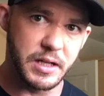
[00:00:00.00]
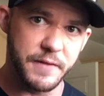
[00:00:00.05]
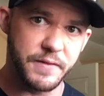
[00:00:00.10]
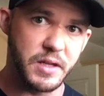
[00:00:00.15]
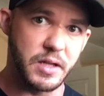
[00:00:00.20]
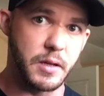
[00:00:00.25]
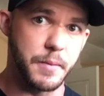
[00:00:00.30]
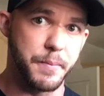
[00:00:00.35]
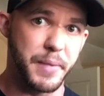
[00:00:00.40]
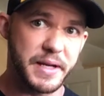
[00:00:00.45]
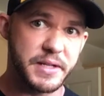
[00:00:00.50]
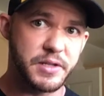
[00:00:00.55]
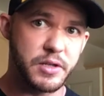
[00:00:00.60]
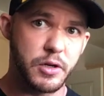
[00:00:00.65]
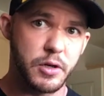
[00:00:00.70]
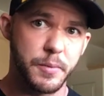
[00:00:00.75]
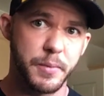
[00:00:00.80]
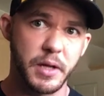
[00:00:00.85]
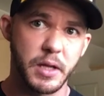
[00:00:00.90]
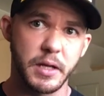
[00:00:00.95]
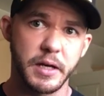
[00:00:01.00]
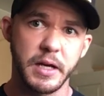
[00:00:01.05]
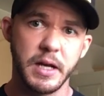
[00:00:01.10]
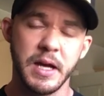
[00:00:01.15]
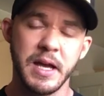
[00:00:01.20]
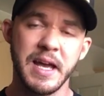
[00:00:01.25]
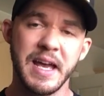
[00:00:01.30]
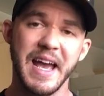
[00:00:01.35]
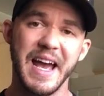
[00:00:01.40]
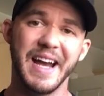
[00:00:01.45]
lift to the best of your ability.
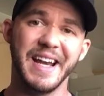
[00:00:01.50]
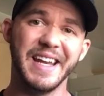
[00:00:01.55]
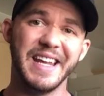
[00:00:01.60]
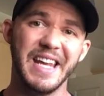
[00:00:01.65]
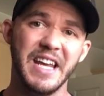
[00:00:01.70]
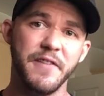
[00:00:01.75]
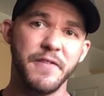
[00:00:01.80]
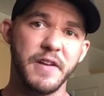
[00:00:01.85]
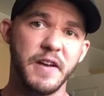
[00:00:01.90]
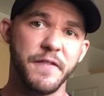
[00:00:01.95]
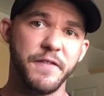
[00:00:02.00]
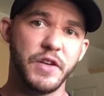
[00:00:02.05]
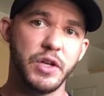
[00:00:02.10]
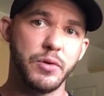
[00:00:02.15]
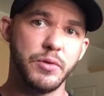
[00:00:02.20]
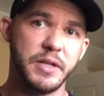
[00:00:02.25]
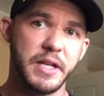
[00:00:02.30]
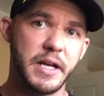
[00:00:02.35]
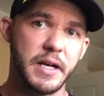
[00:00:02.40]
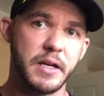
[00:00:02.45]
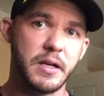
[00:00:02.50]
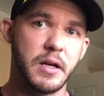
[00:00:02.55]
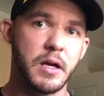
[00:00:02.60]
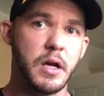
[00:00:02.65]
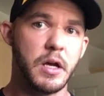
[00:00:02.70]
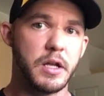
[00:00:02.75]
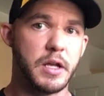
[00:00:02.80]
And even if you didn't,